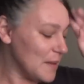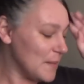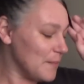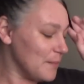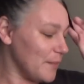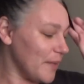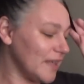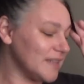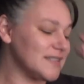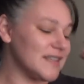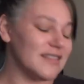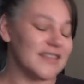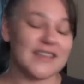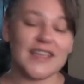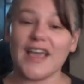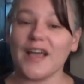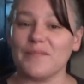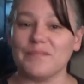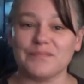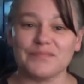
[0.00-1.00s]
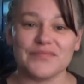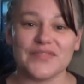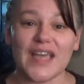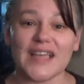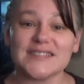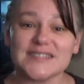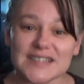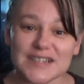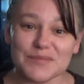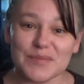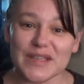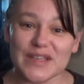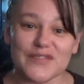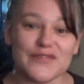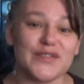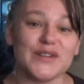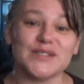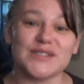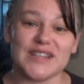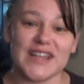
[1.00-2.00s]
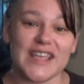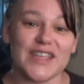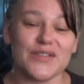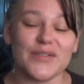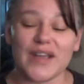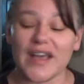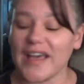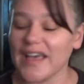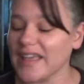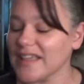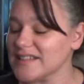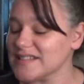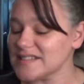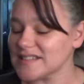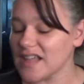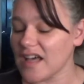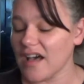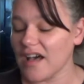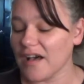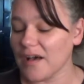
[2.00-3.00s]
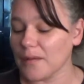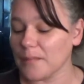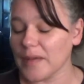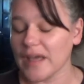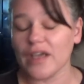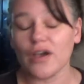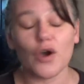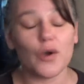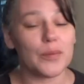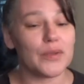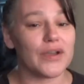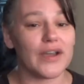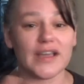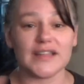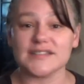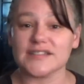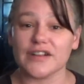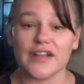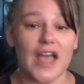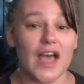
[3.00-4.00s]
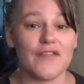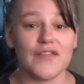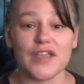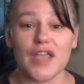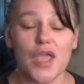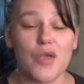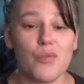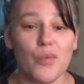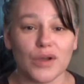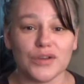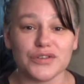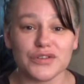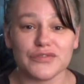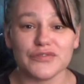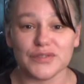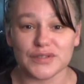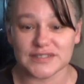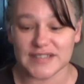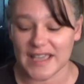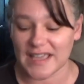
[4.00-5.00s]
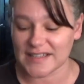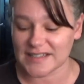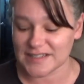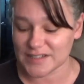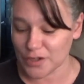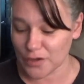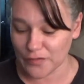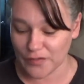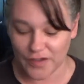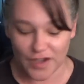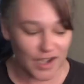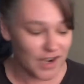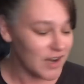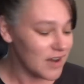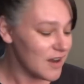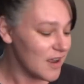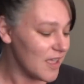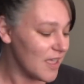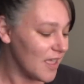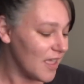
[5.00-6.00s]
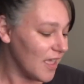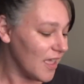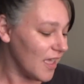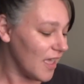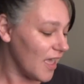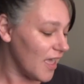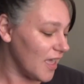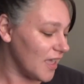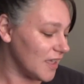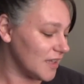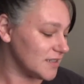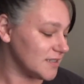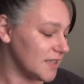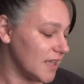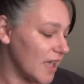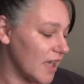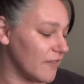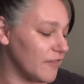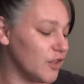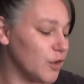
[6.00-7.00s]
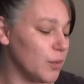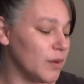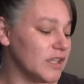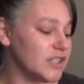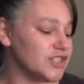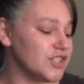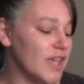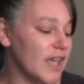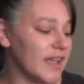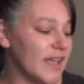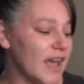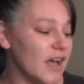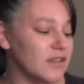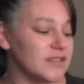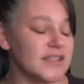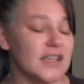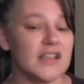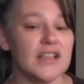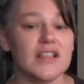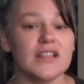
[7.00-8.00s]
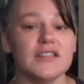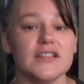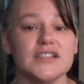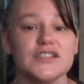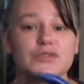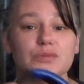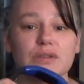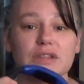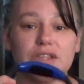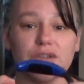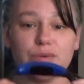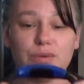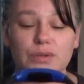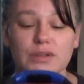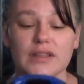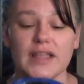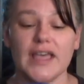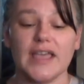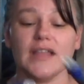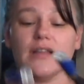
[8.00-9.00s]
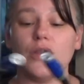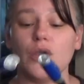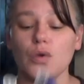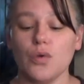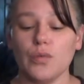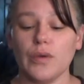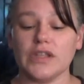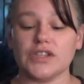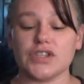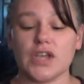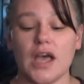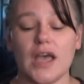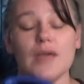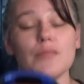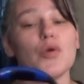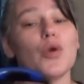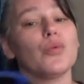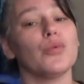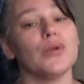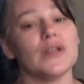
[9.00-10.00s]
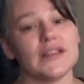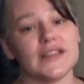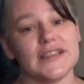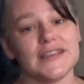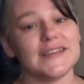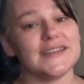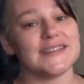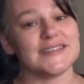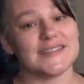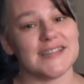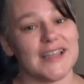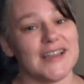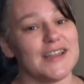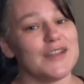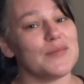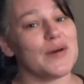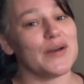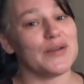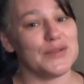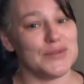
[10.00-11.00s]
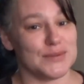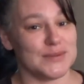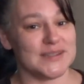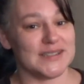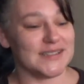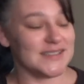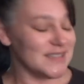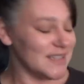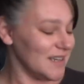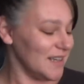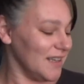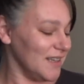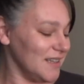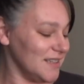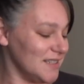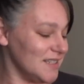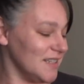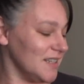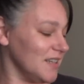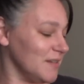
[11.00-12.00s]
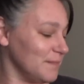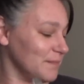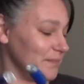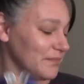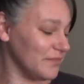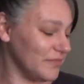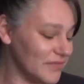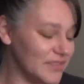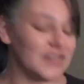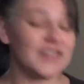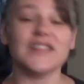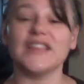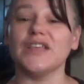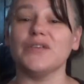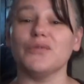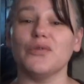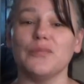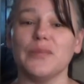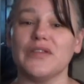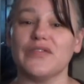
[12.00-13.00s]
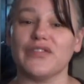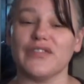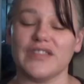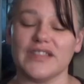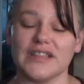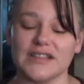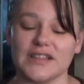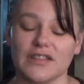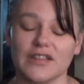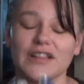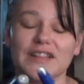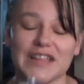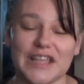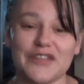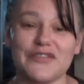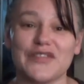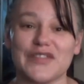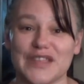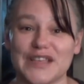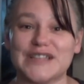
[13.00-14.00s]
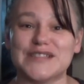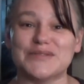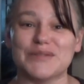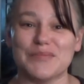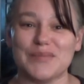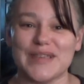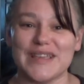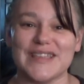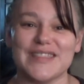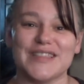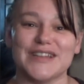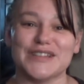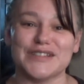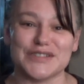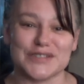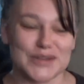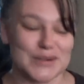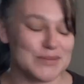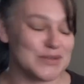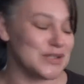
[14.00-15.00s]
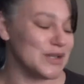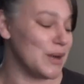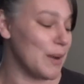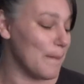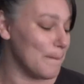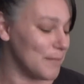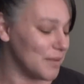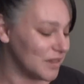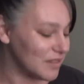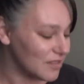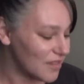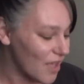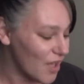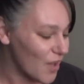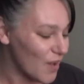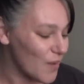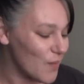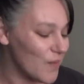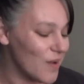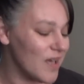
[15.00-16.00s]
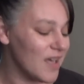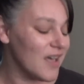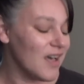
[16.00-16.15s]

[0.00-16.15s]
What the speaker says: But yeah, that's gonna be it for today, you guys. I hope you guys are having a wonderful day so far. And yeah, if you wanna check out this really cool light, which I'm really excited about using tonight, the link for this will be in the description below.